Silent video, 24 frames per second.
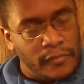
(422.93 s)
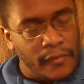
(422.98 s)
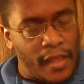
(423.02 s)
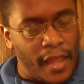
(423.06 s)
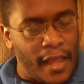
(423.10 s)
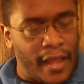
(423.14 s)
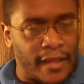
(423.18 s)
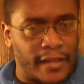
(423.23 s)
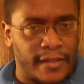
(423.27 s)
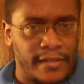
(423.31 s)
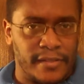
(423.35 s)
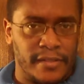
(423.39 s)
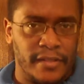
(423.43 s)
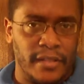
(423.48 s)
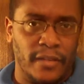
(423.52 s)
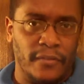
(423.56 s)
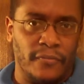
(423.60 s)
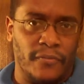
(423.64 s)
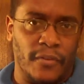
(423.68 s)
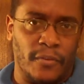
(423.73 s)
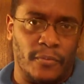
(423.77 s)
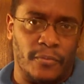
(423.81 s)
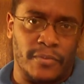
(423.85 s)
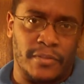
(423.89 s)
I could see
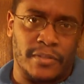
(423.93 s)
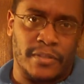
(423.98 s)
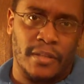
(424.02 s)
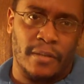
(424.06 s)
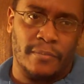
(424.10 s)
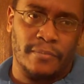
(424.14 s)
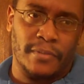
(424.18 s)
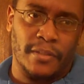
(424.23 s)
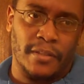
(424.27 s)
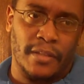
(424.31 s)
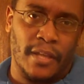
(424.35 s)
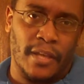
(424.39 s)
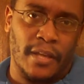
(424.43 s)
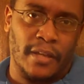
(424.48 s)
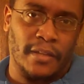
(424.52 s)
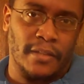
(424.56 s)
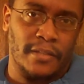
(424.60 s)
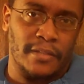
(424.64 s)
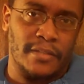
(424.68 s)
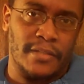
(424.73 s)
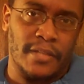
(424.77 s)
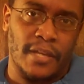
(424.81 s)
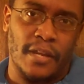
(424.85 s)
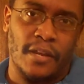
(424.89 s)
if it was something like a
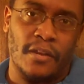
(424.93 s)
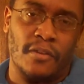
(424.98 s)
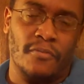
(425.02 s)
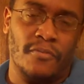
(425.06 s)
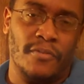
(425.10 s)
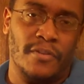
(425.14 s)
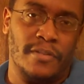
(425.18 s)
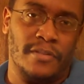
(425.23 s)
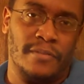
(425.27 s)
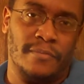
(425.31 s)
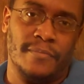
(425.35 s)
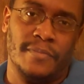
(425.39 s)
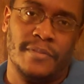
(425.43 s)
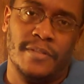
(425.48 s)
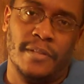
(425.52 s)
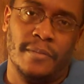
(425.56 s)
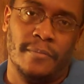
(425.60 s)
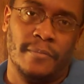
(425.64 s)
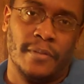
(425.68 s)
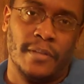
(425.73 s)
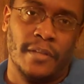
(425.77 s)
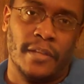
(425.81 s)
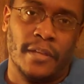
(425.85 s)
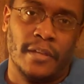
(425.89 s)
terrorism
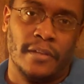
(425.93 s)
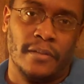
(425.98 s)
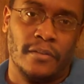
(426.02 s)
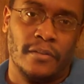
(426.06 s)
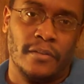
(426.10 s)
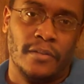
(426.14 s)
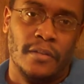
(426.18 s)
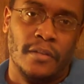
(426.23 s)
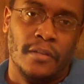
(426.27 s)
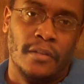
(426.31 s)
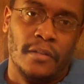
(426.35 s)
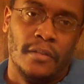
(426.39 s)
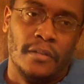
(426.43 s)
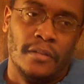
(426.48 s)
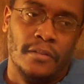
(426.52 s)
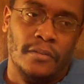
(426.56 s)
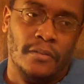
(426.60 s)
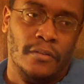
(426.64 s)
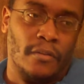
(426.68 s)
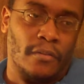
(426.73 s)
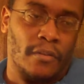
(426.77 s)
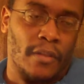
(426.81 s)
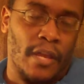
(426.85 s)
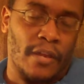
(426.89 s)
simulator. You
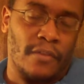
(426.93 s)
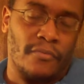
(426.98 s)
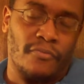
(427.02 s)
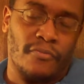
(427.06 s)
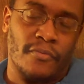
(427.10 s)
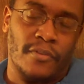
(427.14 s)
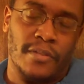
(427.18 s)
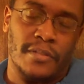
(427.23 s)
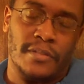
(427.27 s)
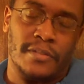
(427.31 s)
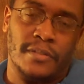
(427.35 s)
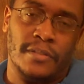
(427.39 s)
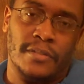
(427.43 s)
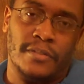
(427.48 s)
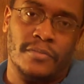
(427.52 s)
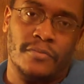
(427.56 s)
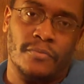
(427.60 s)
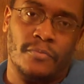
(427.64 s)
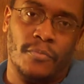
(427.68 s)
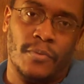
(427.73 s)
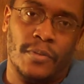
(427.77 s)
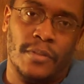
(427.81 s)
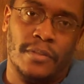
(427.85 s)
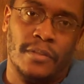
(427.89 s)
know, like for instance,
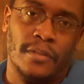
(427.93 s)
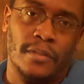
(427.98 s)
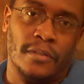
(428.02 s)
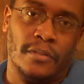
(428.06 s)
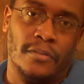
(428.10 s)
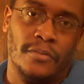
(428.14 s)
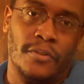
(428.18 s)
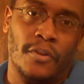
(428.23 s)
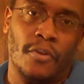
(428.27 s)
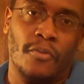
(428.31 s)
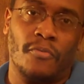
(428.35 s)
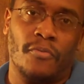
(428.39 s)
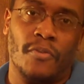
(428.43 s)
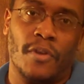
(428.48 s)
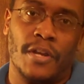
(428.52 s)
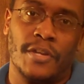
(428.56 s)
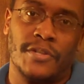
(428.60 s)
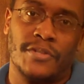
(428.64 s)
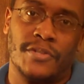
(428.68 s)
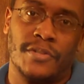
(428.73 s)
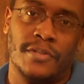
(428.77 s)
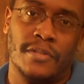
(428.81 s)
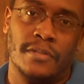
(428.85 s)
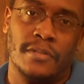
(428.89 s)
with the No
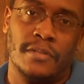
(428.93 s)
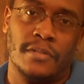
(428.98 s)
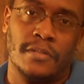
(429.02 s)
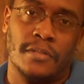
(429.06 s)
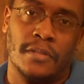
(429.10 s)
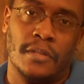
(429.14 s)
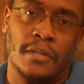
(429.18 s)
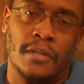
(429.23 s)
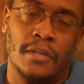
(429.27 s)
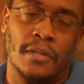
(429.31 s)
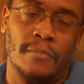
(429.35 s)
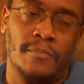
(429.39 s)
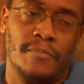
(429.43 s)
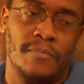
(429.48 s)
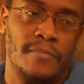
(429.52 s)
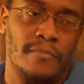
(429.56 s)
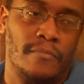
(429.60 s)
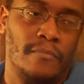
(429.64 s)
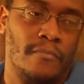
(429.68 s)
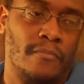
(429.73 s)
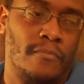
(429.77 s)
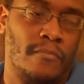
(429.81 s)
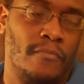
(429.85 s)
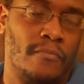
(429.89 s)
Russians, um,
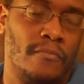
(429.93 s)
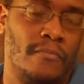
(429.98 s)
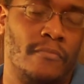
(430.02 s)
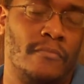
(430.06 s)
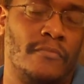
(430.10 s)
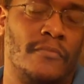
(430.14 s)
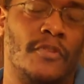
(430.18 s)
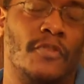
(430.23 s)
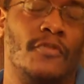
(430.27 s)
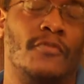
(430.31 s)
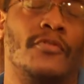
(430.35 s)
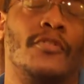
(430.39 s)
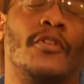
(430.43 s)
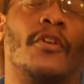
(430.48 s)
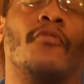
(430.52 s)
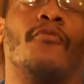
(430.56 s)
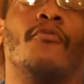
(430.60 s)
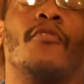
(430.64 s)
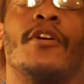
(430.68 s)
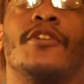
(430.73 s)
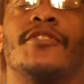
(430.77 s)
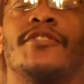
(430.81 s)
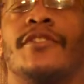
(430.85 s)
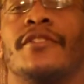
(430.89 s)
the No
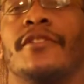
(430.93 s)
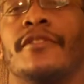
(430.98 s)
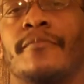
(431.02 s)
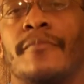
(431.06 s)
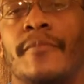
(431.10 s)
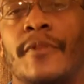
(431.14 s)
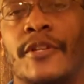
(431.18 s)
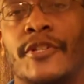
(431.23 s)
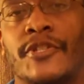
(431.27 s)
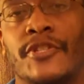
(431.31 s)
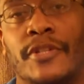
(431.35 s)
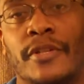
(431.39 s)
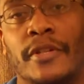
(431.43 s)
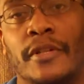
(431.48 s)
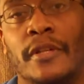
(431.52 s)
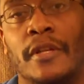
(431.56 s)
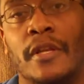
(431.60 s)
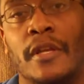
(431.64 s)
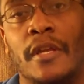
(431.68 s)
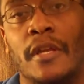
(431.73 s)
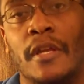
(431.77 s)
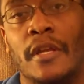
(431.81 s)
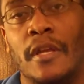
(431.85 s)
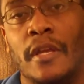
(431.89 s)
Russians mission
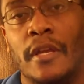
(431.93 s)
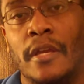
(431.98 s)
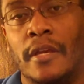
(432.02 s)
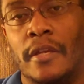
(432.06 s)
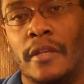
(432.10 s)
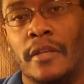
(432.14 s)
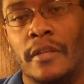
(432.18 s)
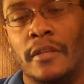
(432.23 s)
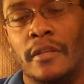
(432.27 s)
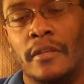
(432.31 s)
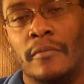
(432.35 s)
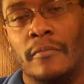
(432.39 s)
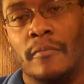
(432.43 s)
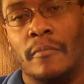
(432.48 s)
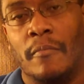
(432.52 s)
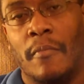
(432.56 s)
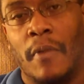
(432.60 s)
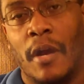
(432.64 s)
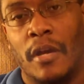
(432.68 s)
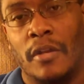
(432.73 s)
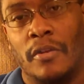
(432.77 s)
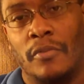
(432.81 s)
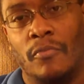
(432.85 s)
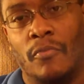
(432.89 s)
in
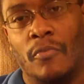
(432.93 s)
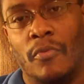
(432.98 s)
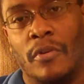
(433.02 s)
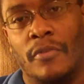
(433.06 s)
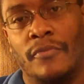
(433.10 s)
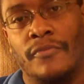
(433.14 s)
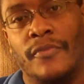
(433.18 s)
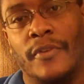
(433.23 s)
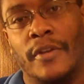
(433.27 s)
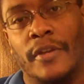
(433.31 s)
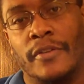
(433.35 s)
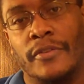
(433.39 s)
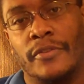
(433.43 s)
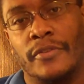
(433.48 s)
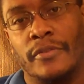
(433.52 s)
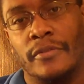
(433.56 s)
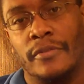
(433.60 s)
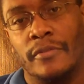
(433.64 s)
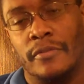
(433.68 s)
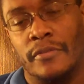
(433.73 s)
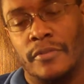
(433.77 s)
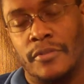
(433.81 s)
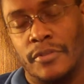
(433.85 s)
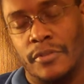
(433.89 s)
Modern Warfare
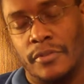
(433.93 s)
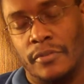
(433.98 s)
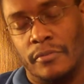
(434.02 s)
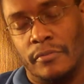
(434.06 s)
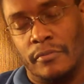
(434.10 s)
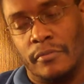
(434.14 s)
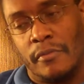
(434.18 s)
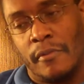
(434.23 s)
two.